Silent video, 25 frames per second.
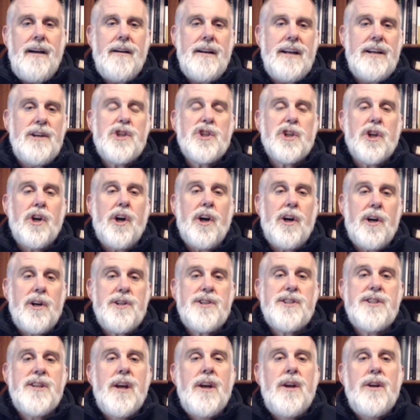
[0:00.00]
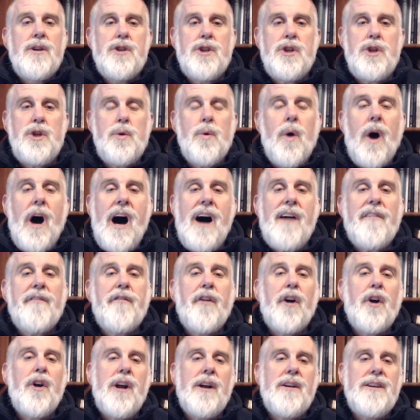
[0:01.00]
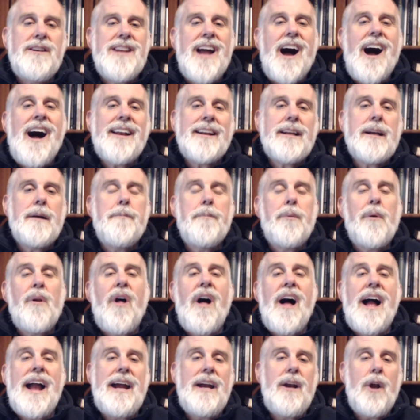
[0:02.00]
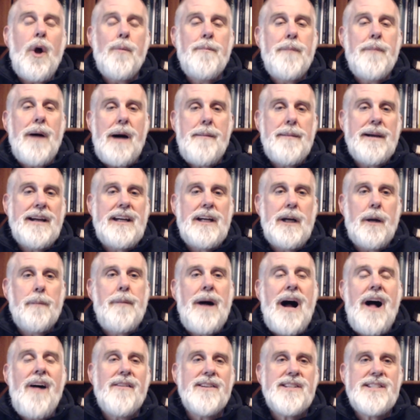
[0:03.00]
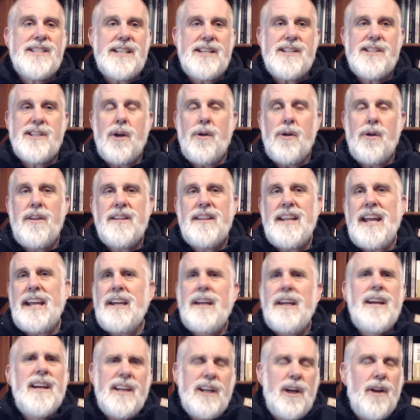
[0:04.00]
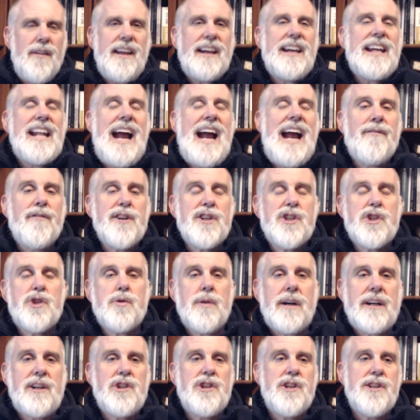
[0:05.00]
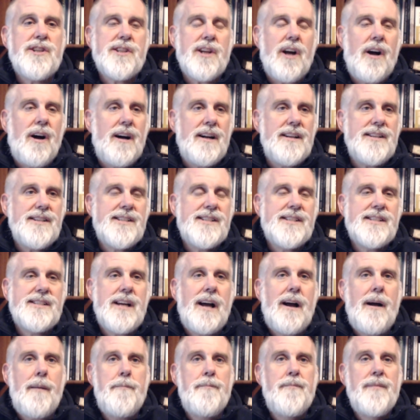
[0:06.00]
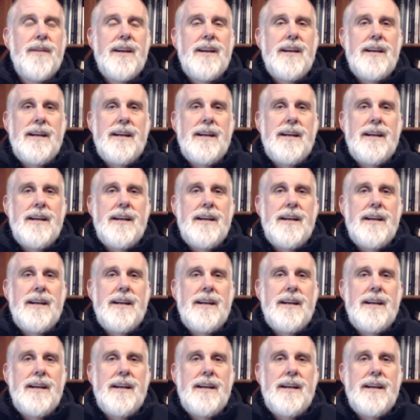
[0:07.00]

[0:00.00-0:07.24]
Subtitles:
insurers to offer non-compliant Obamacare policy so that they, you know, they could have restrictions on some